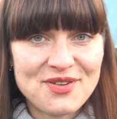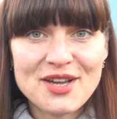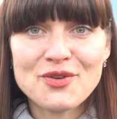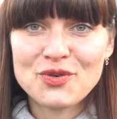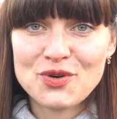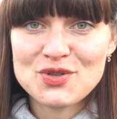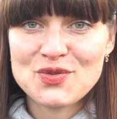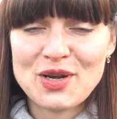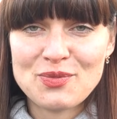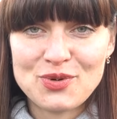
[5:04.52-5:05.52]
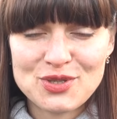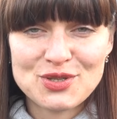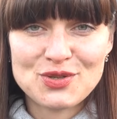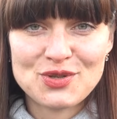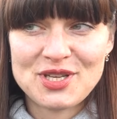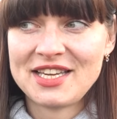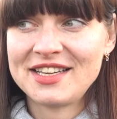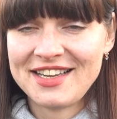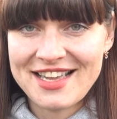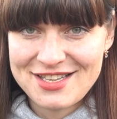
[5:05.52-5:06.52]
why, of course, very important to take
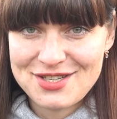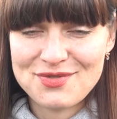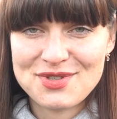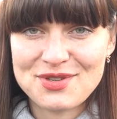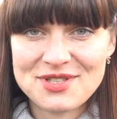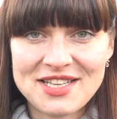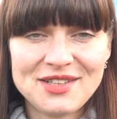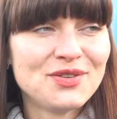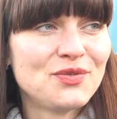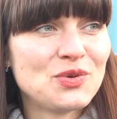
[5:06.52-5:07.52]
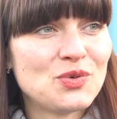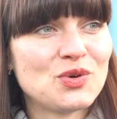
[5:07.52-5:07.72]
cash with yourself if you